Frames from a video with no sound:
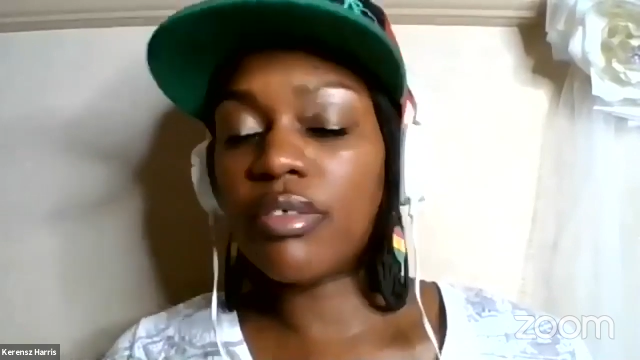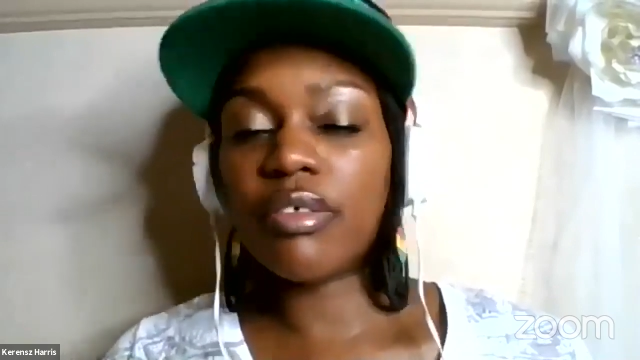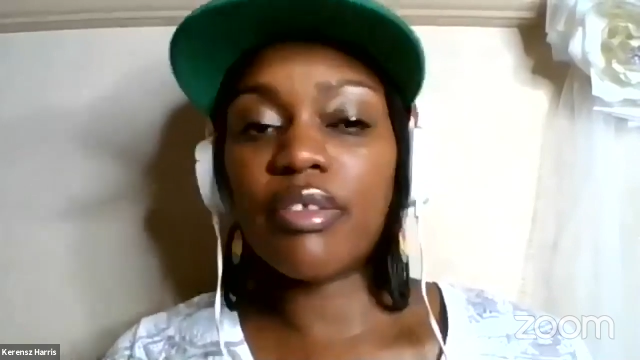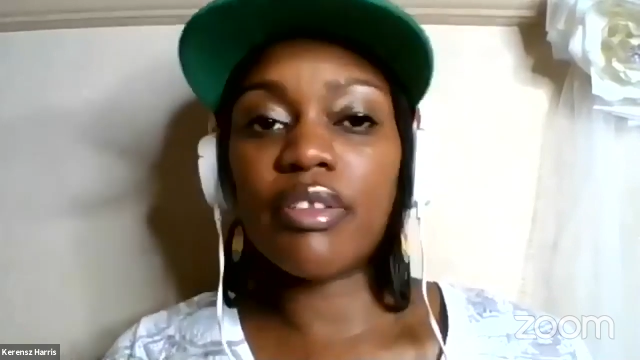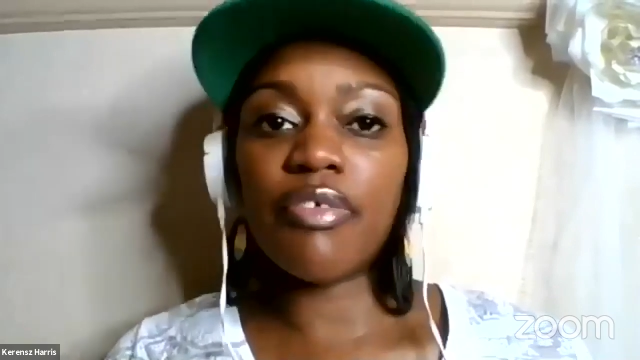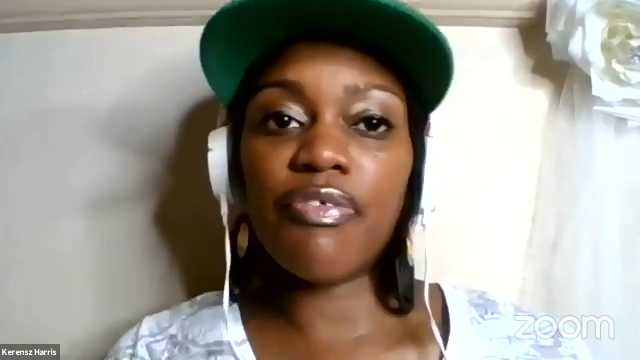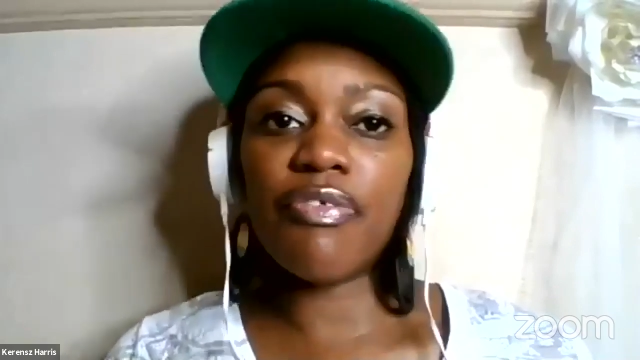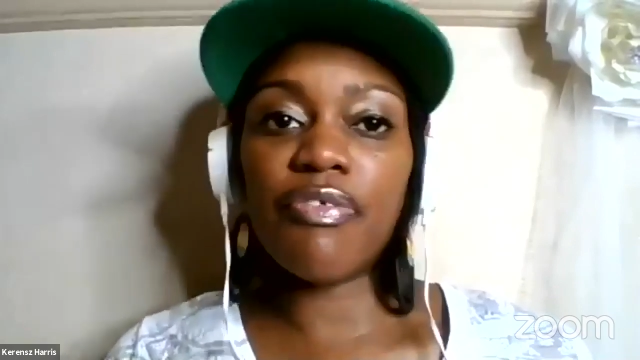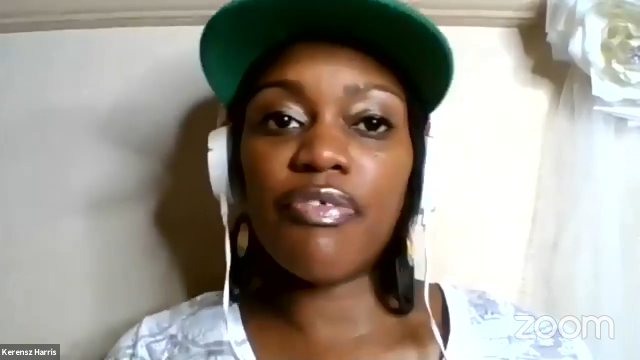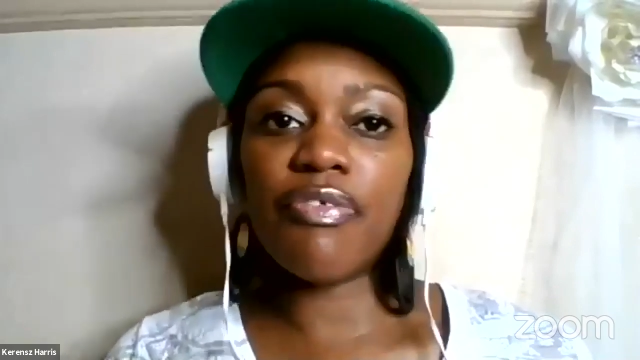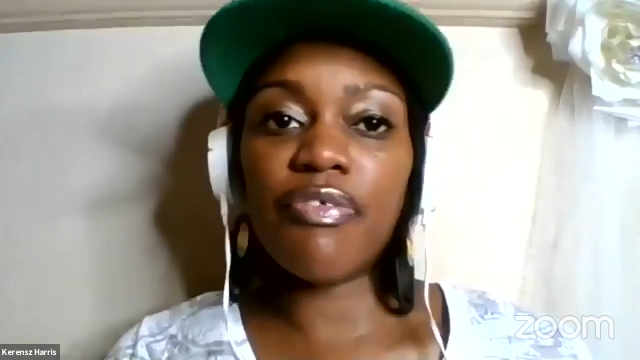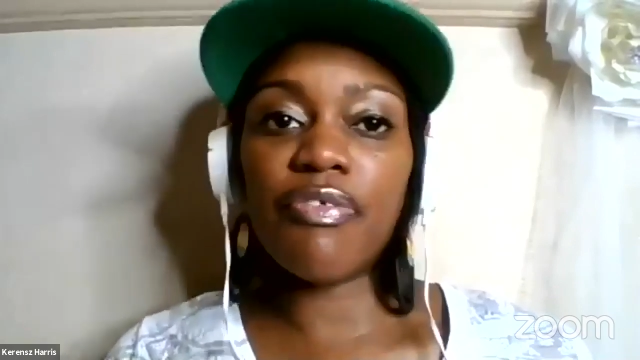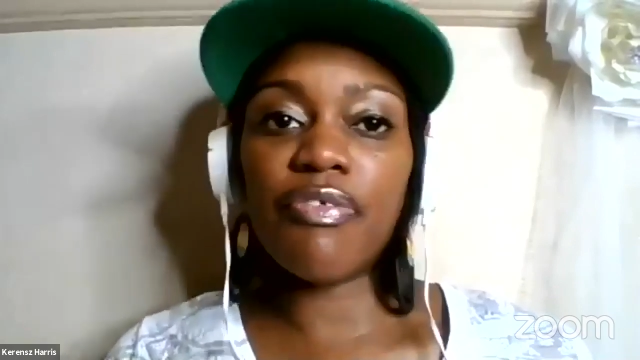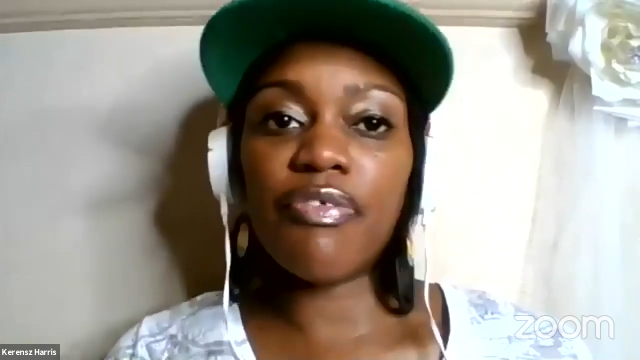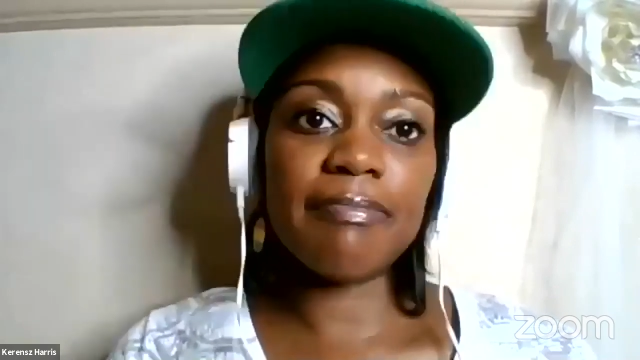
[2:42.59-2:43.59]
the
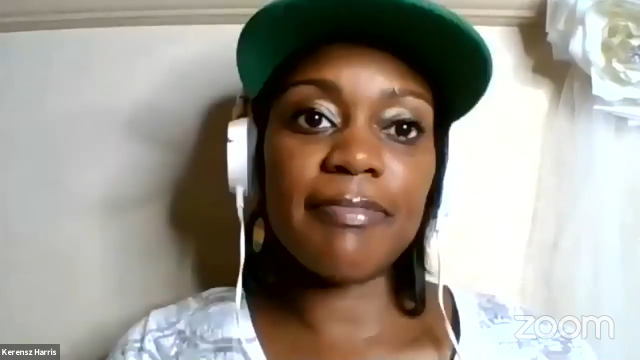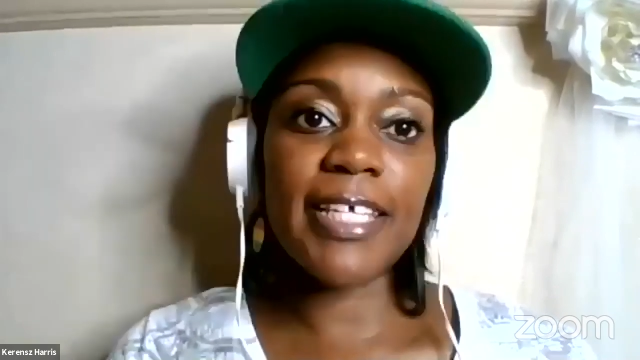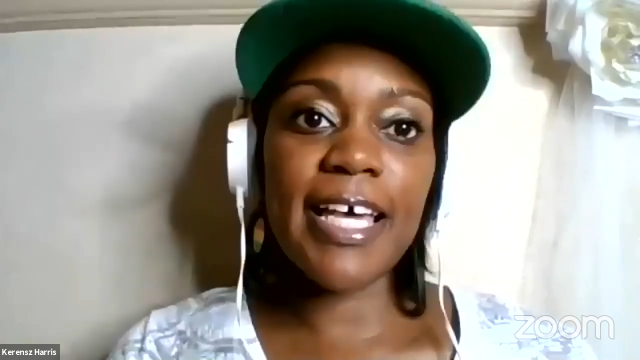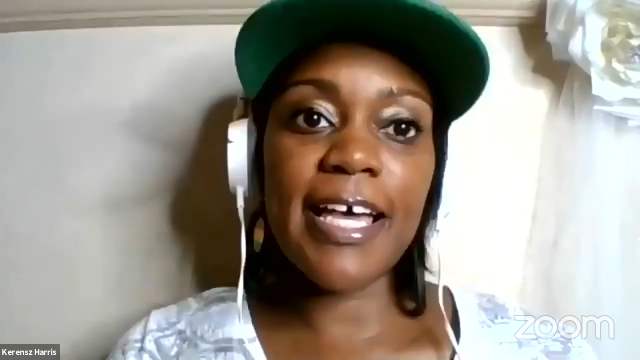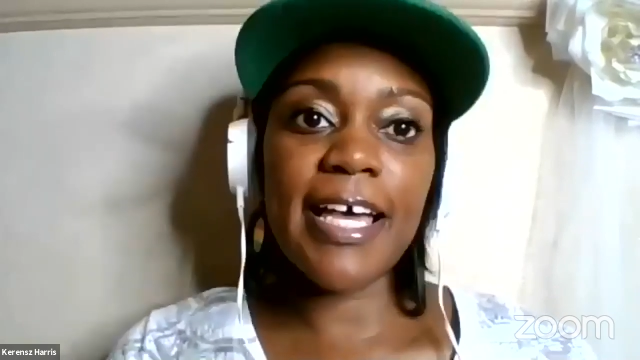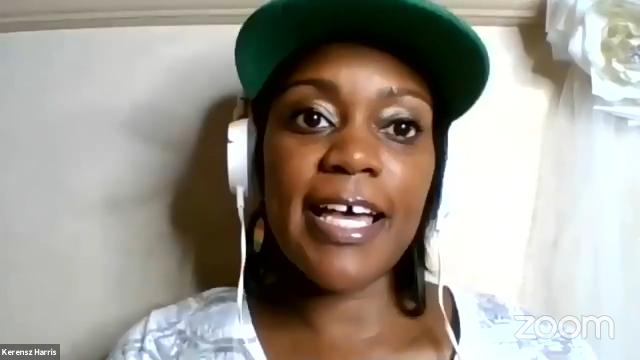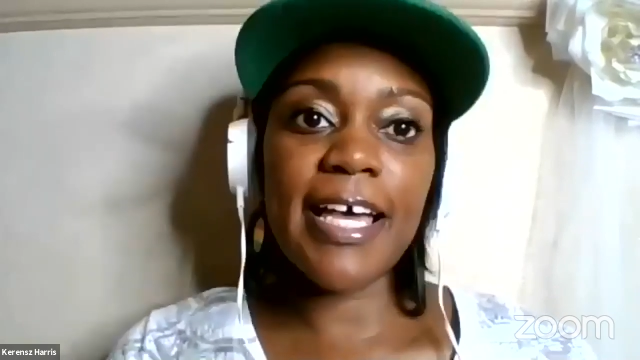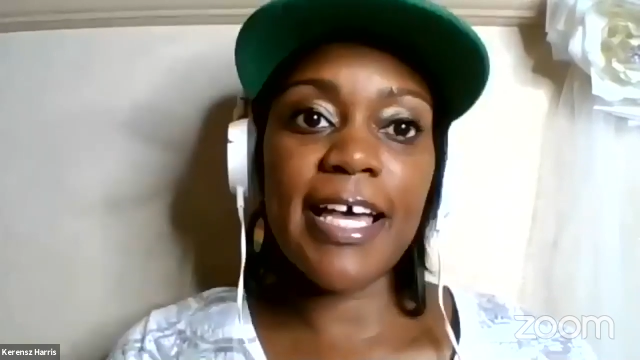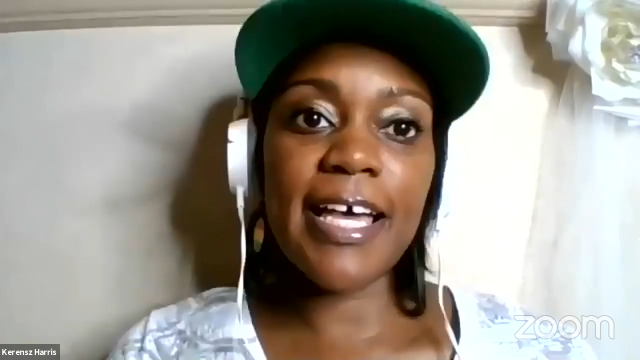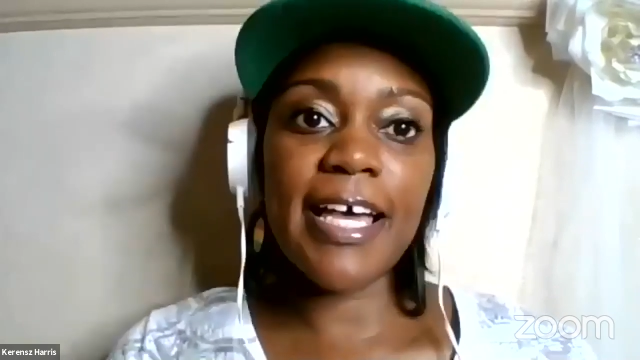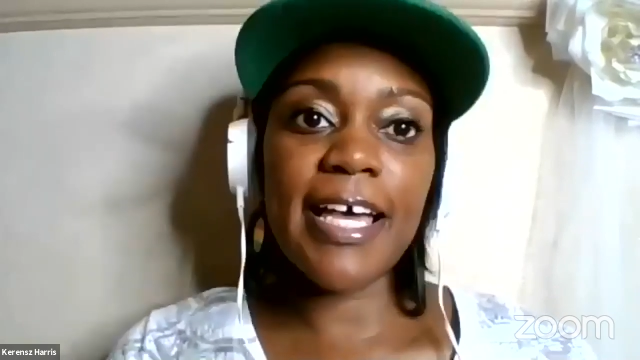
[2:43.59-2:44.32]
fact that